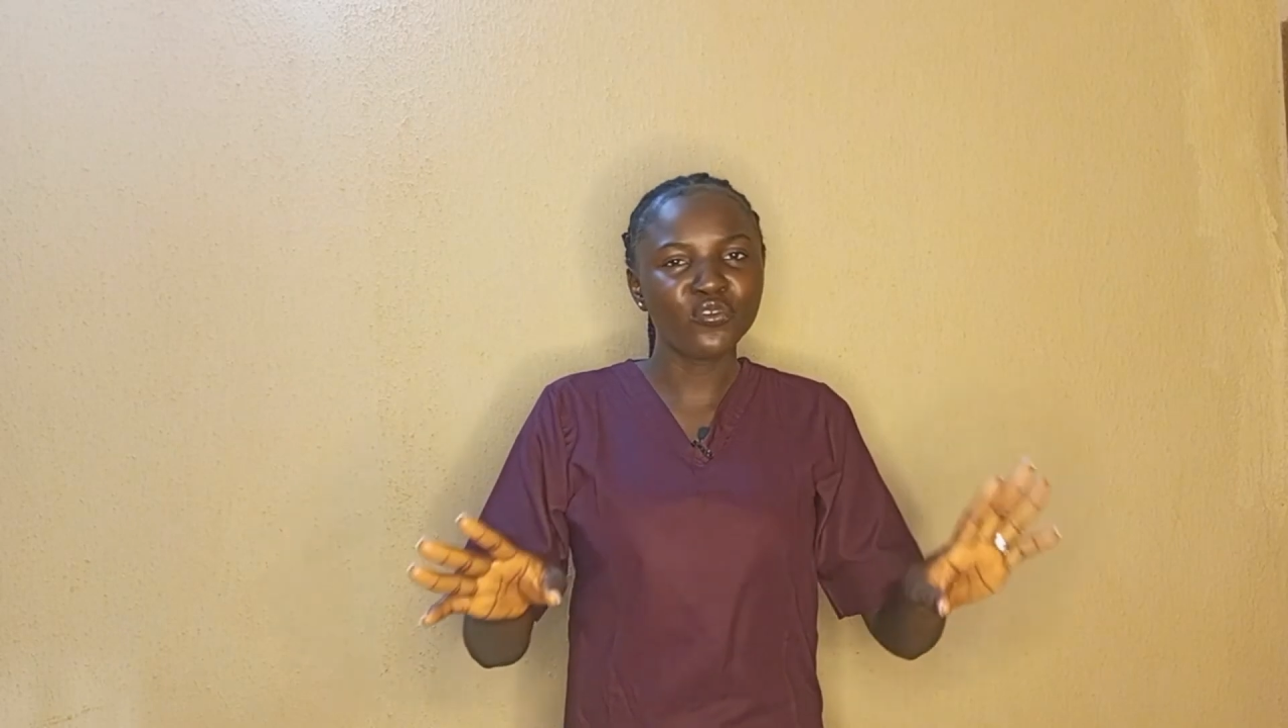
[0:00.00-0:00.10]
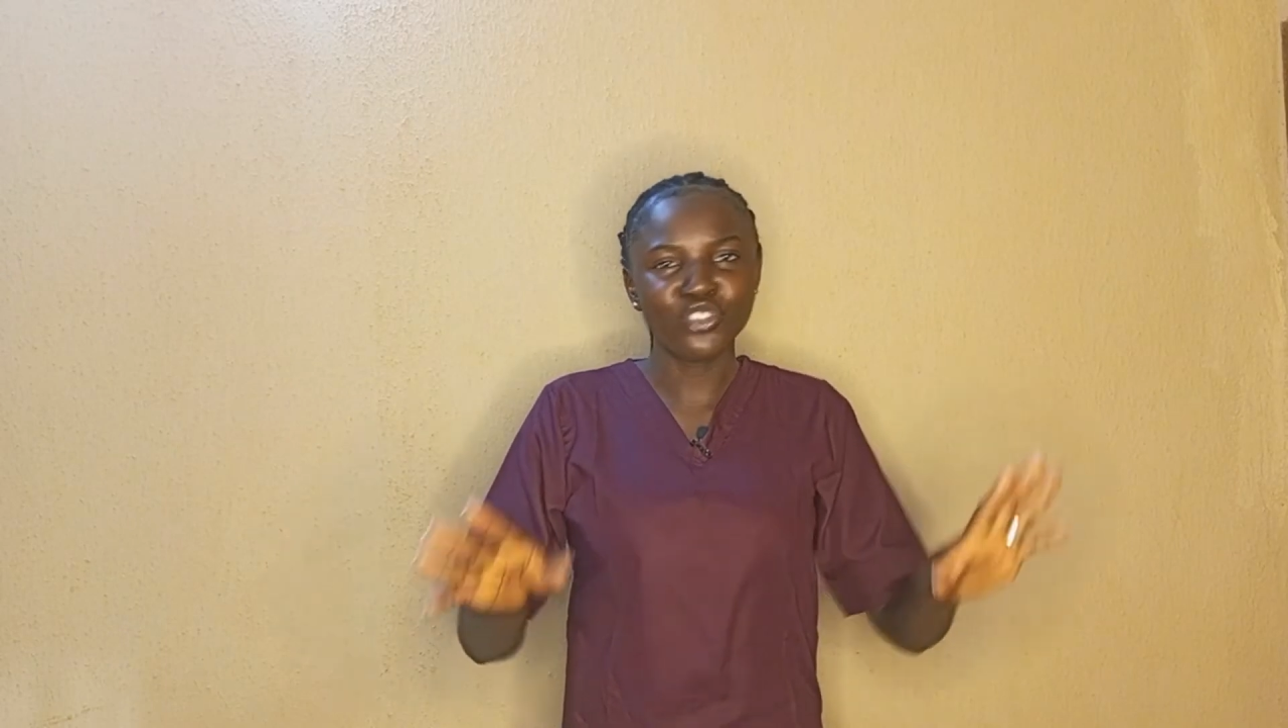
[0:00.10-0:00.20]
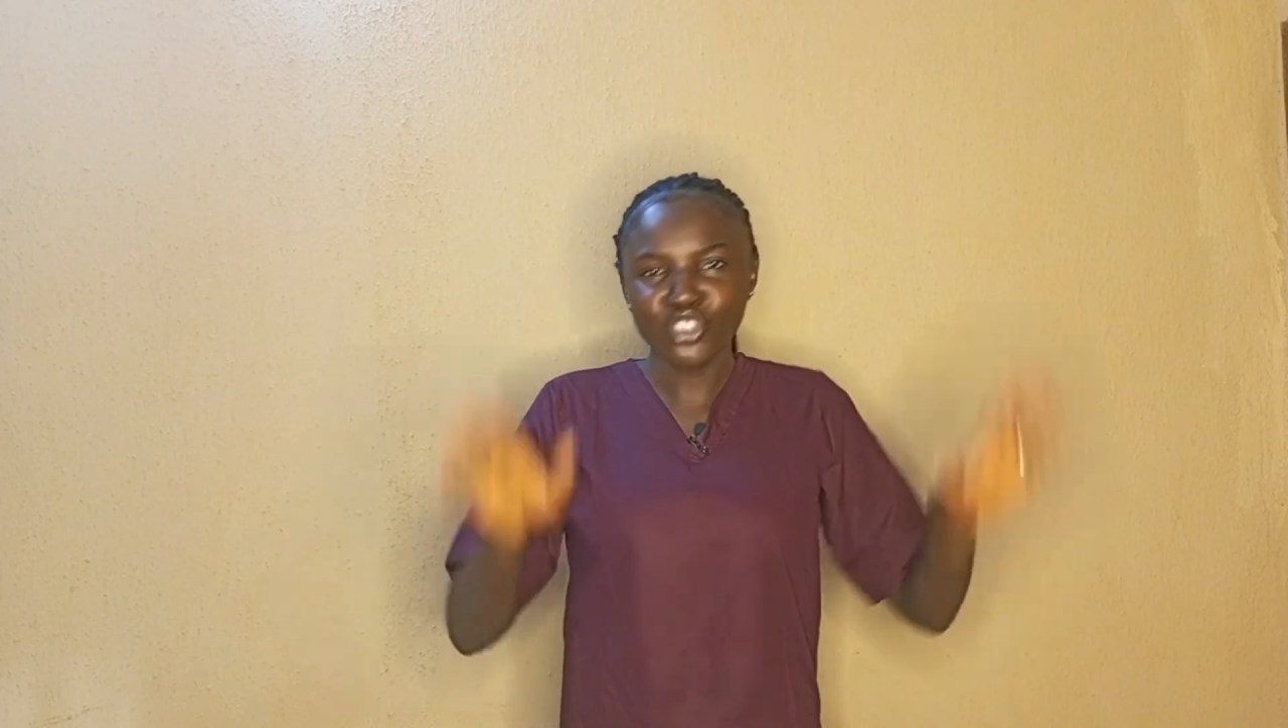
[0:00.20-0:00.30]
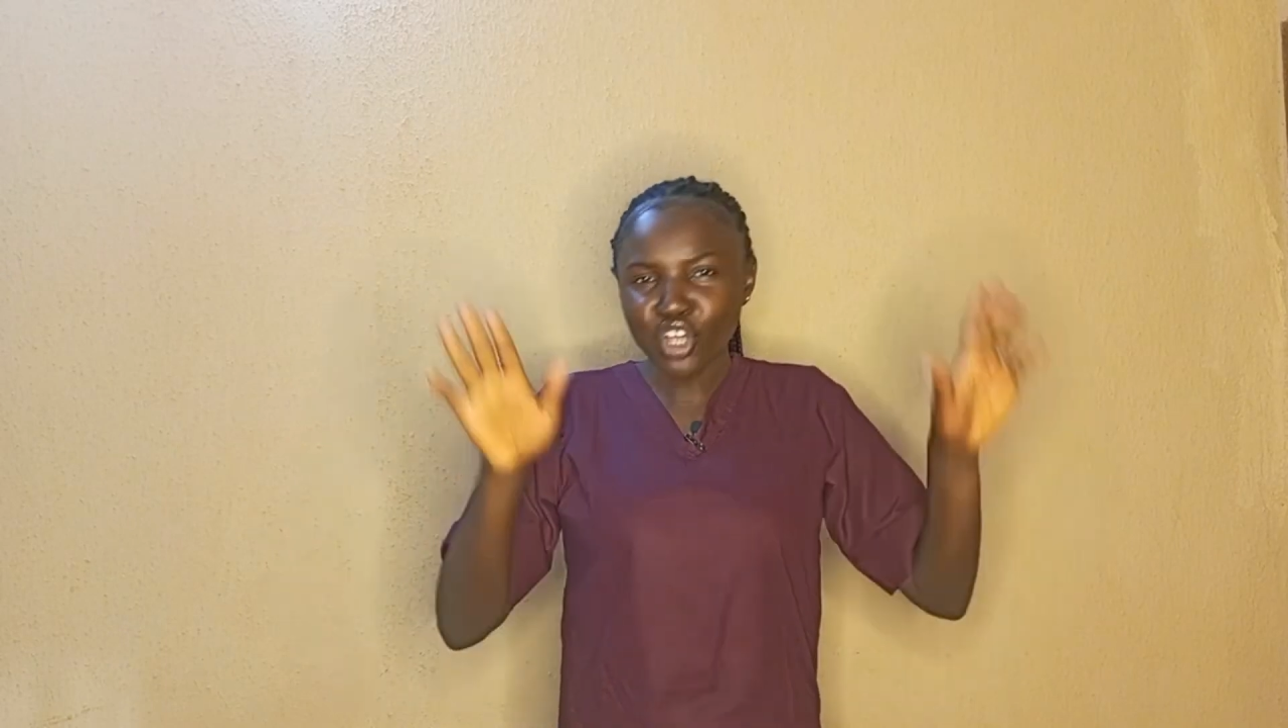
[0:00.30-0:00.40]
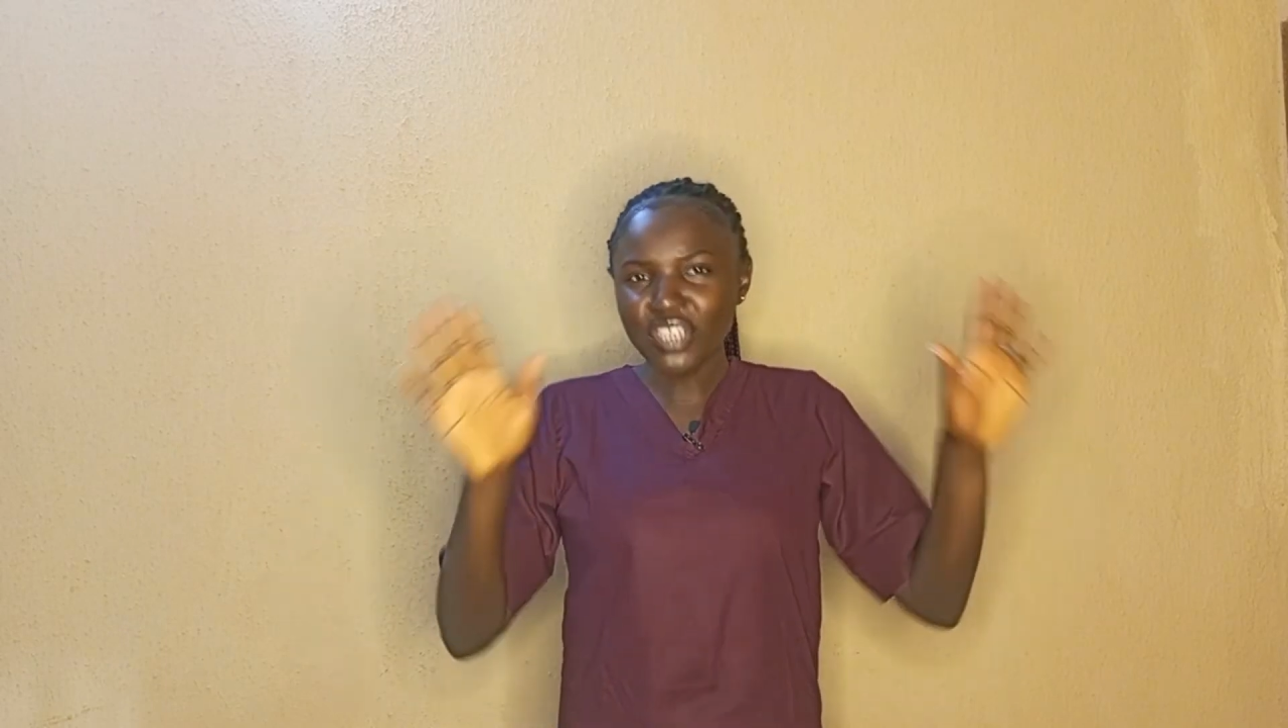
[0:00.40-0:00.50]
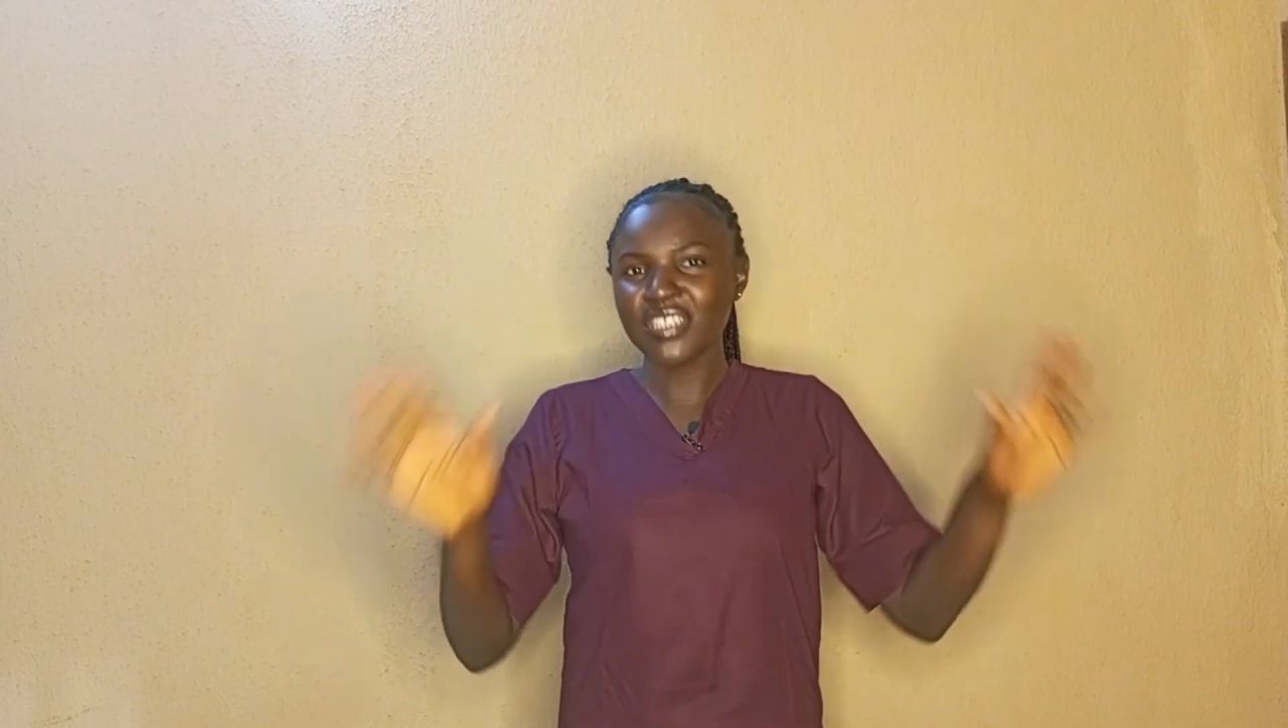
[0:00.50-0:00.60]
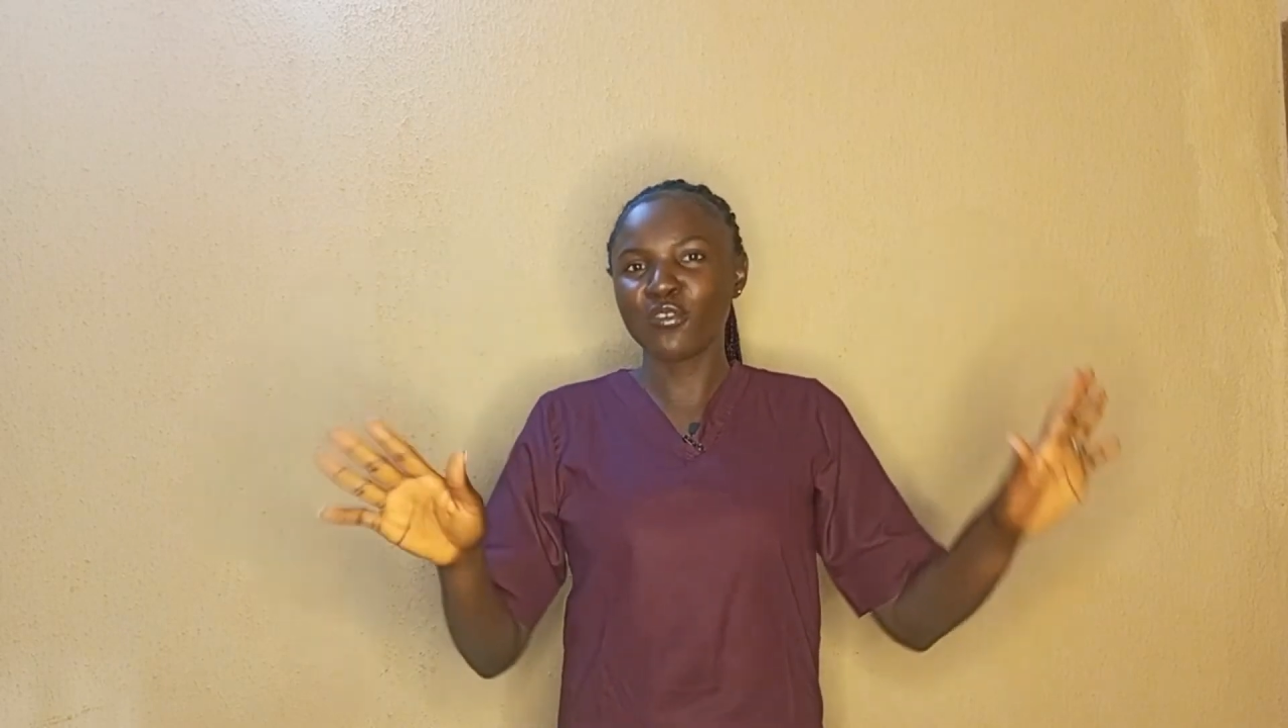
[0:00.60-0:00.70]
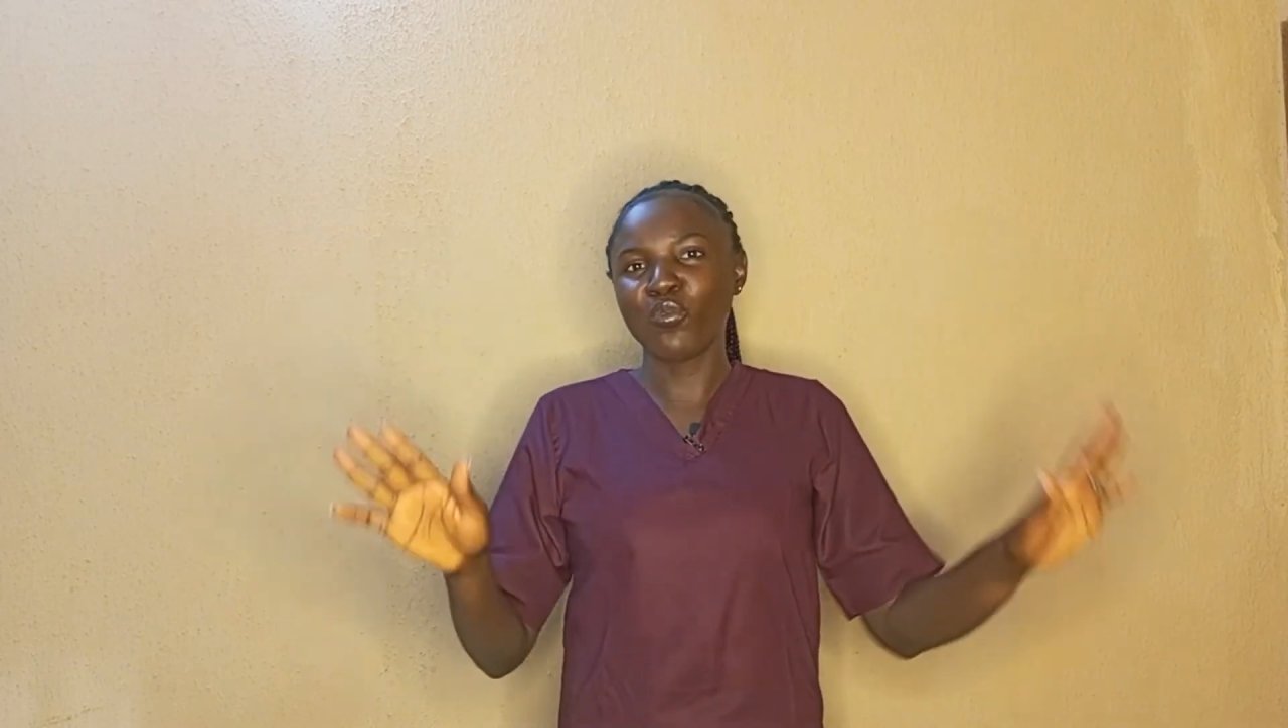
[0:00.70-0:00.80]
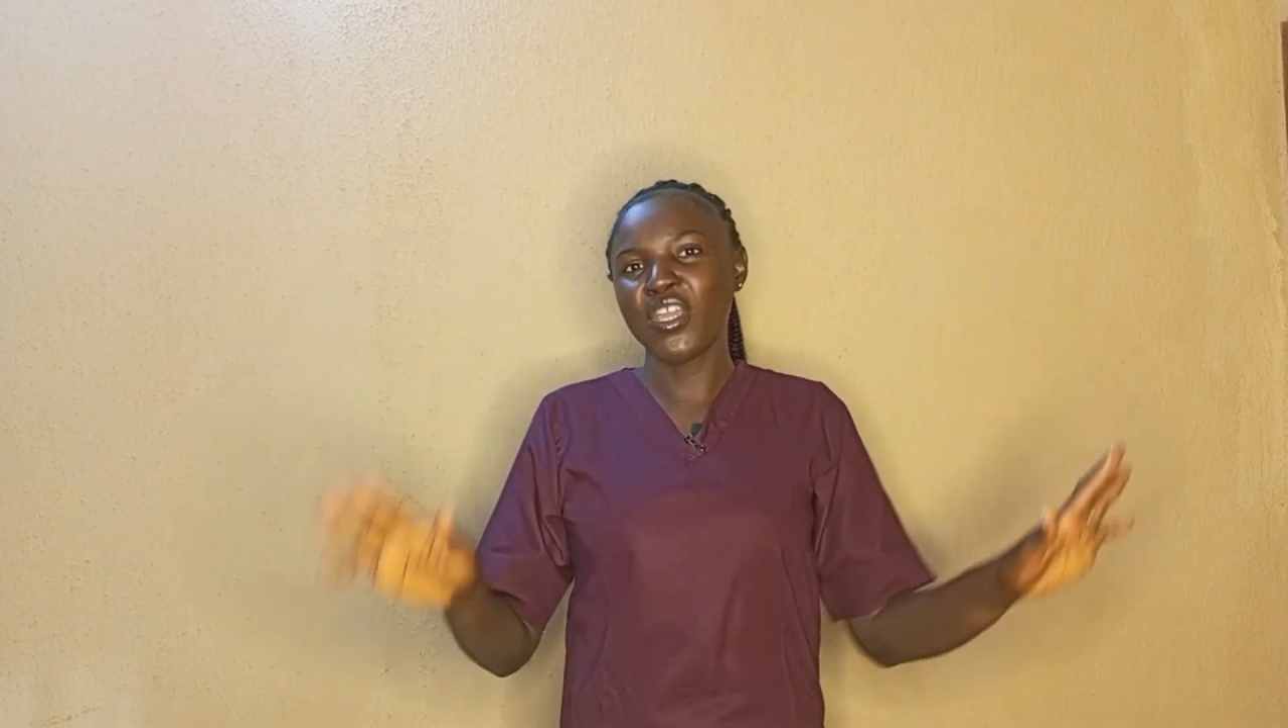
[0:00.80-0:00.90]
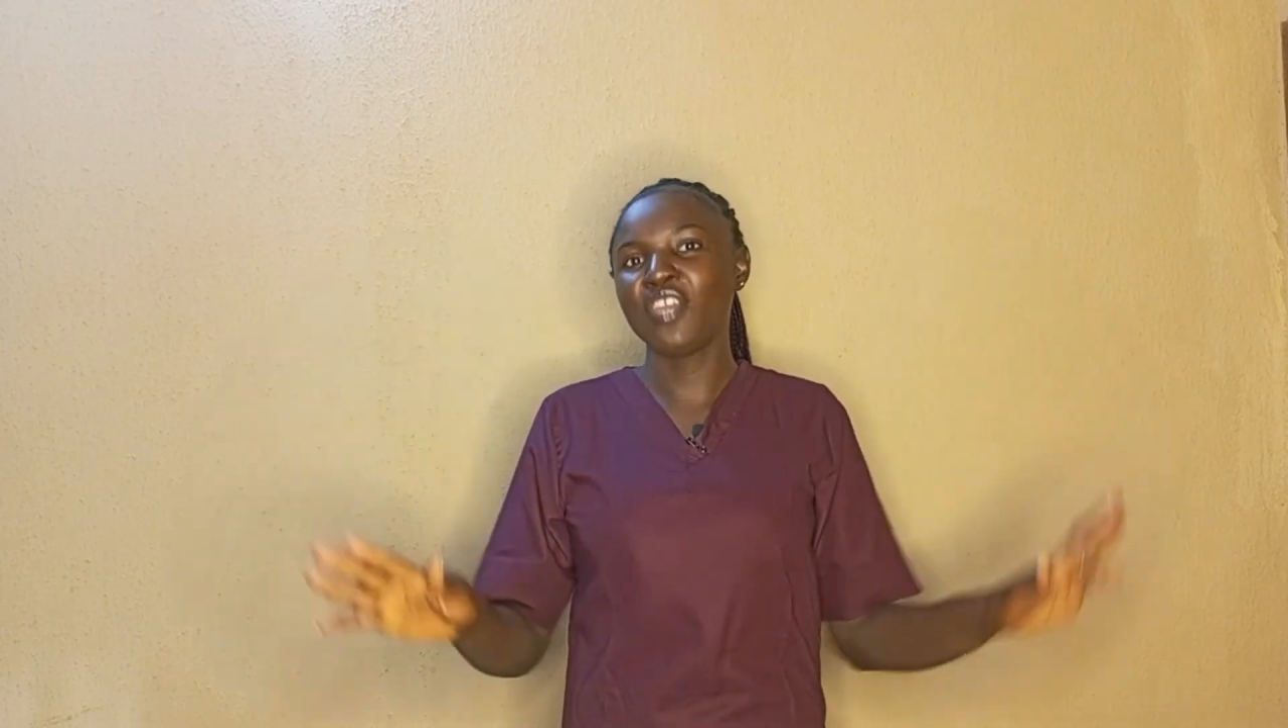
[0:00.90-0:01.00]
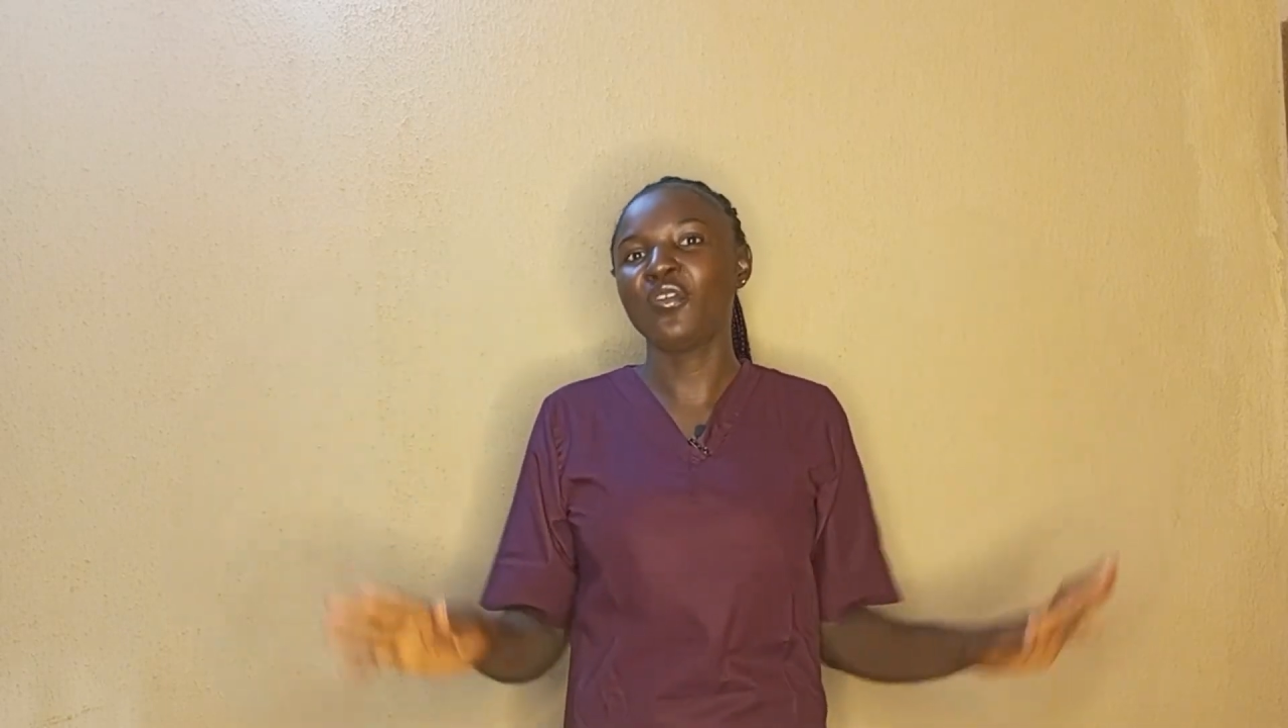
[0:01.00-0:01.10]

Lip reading: just the way you